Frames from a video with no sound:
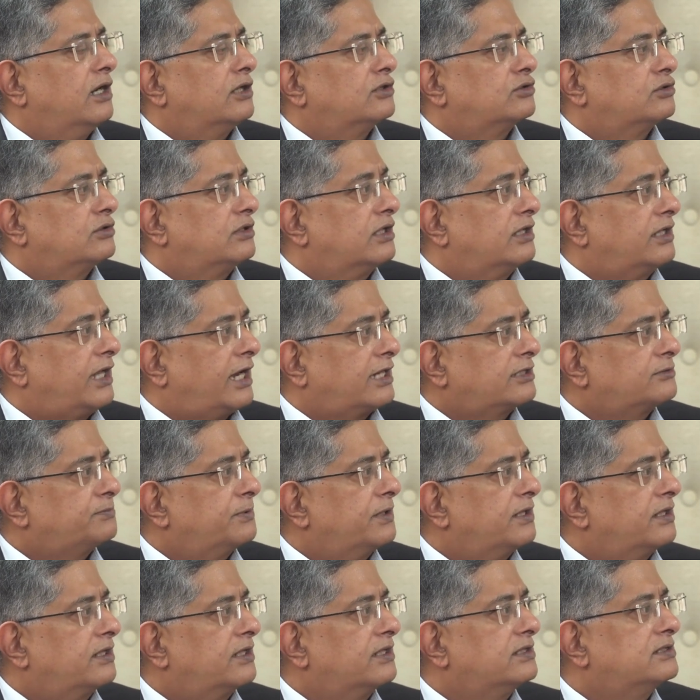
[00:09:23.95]
So the
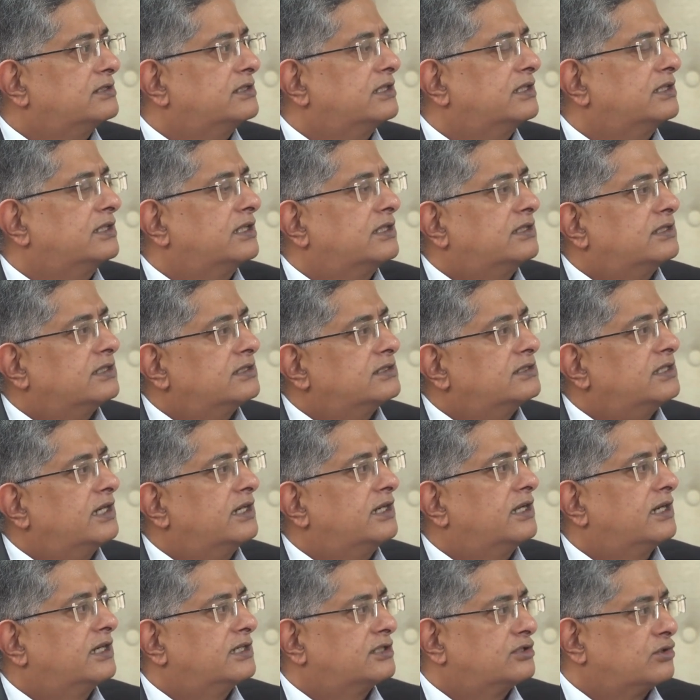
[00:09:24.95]
taxpayer can say that this
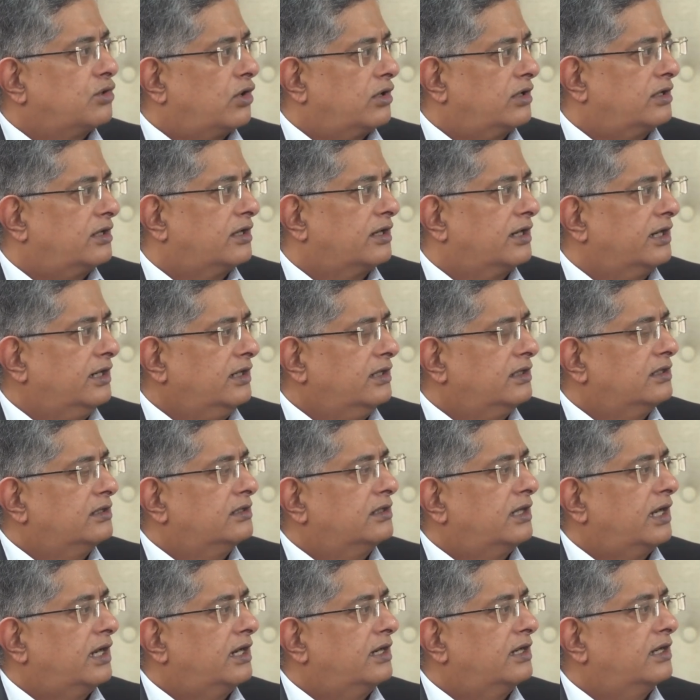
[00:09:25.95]
data is not correct,
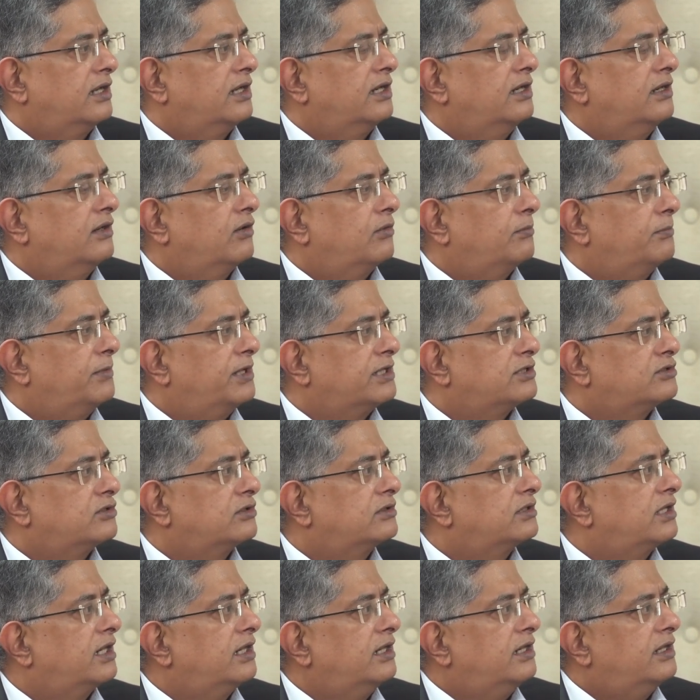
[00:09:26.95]
and then based
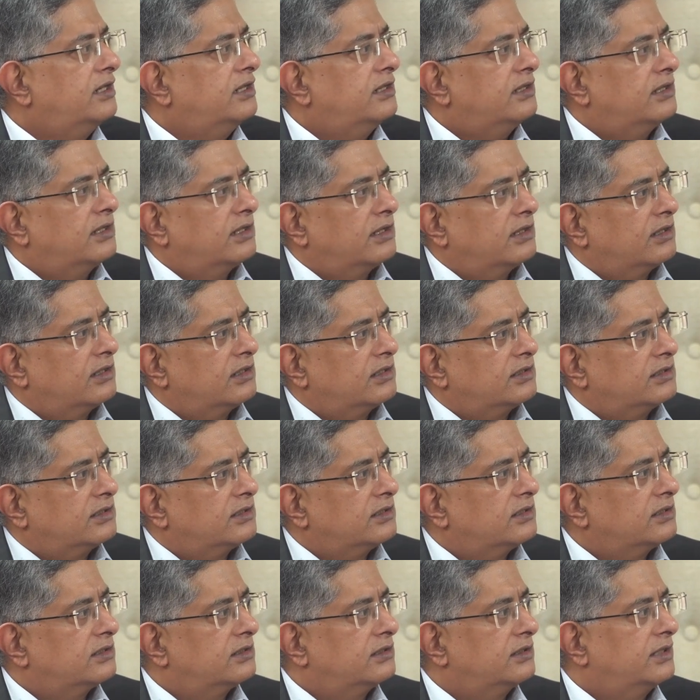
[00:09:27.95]
on that,
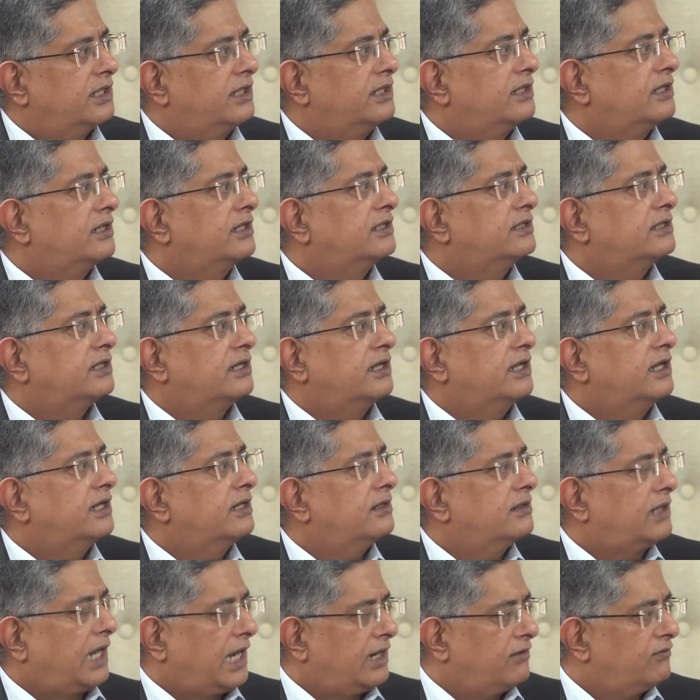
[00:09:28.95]
the data in the
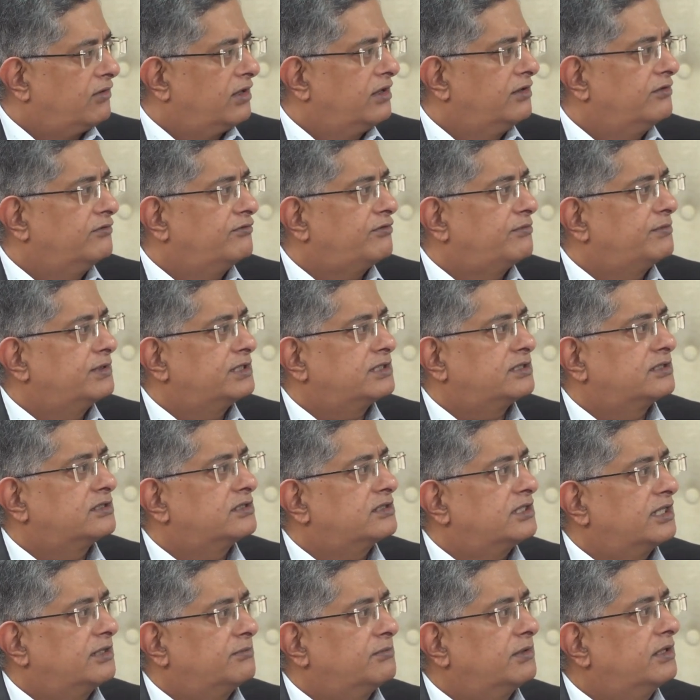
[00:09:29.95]
annual information
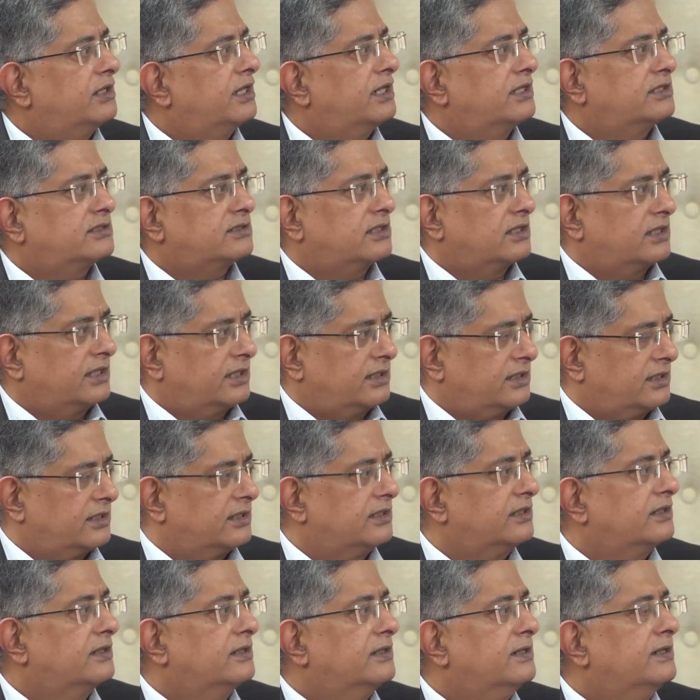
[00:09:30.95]
statement gets corrected.
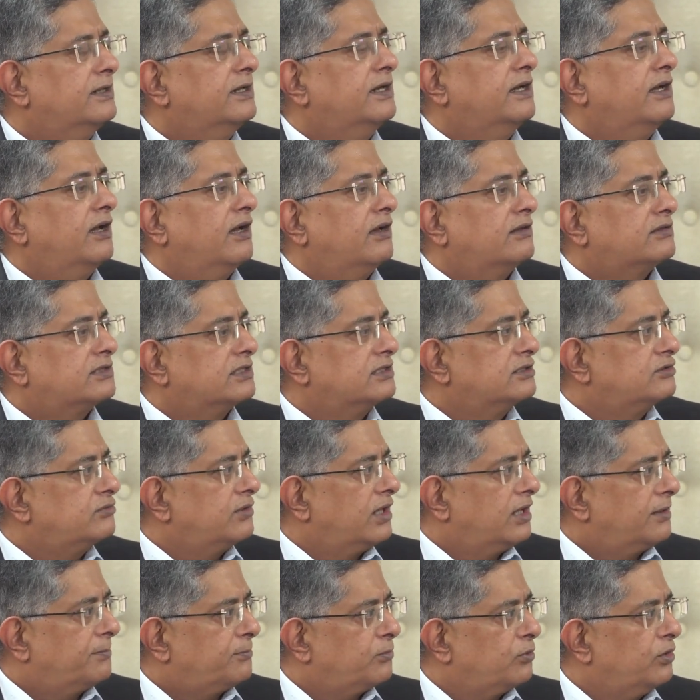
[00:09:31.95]
Since
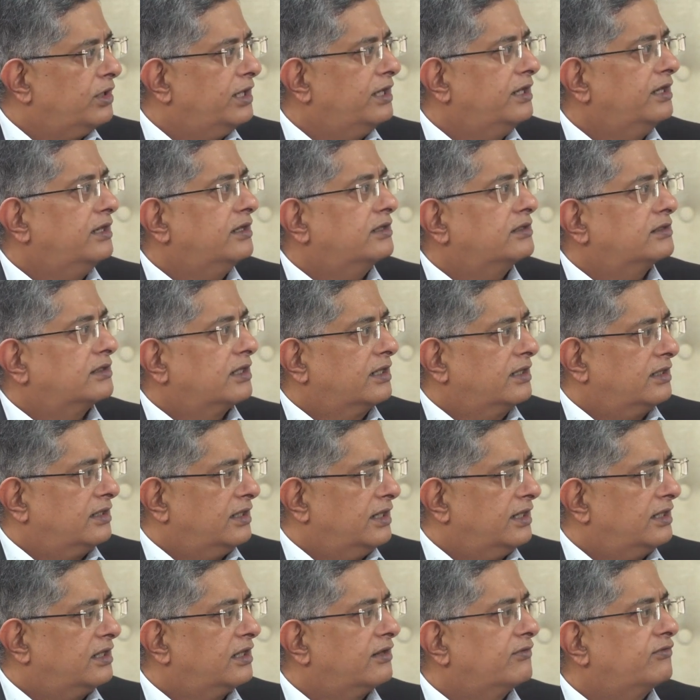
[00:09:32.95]
we are pulling that
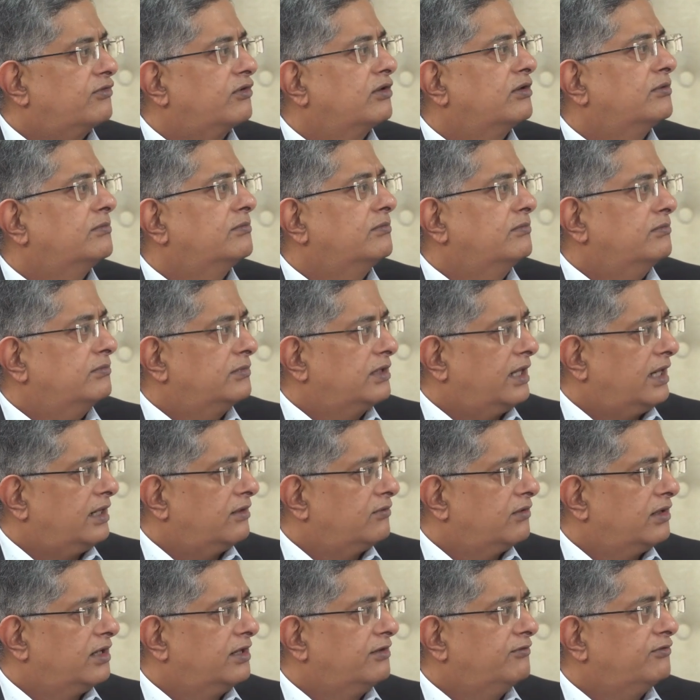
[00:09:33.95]
data from the
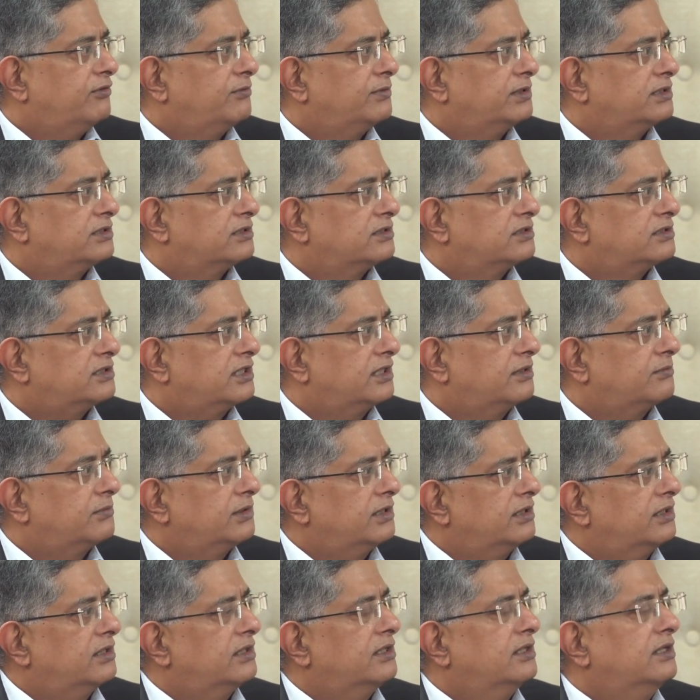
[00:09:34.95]
annual information
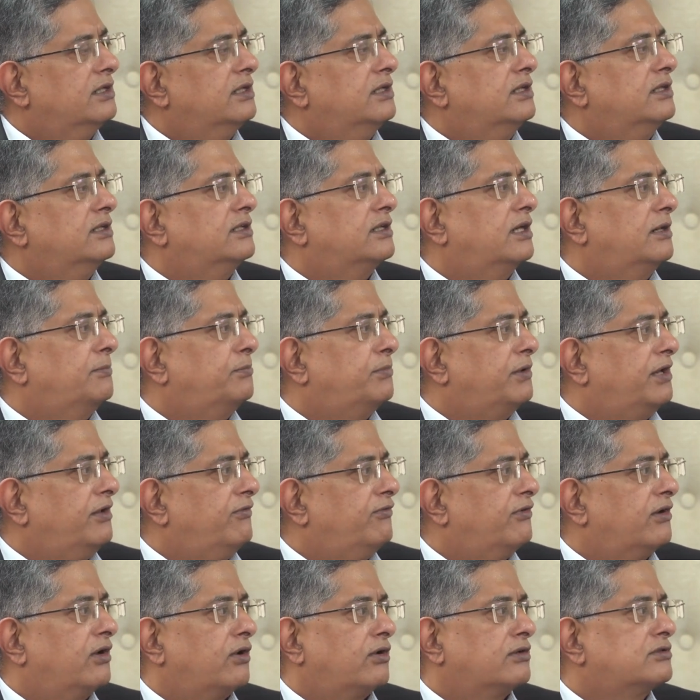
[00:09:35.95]
statement, that
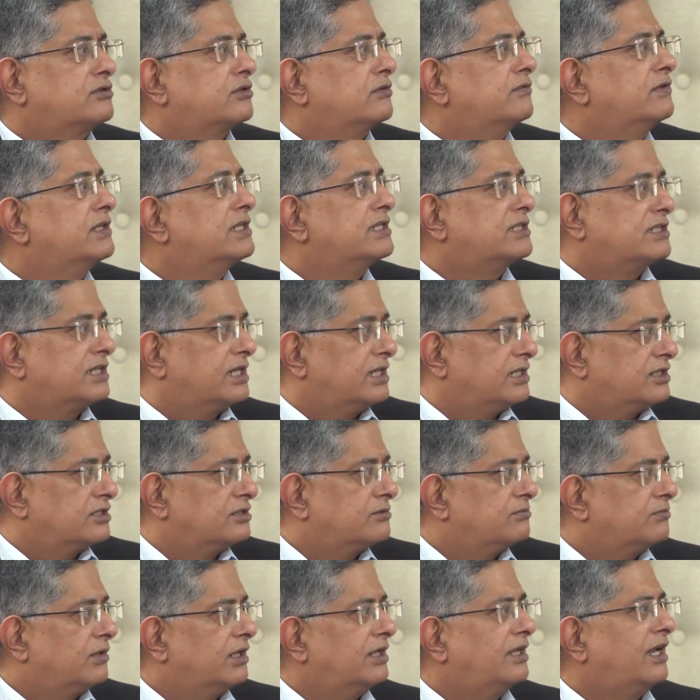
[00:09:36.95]
pre-fill also will change,
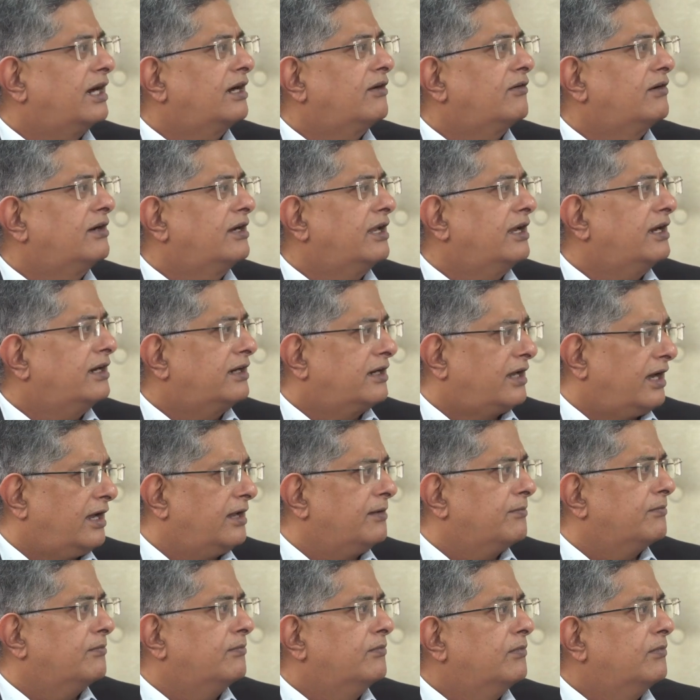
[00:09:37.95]
but that will take time.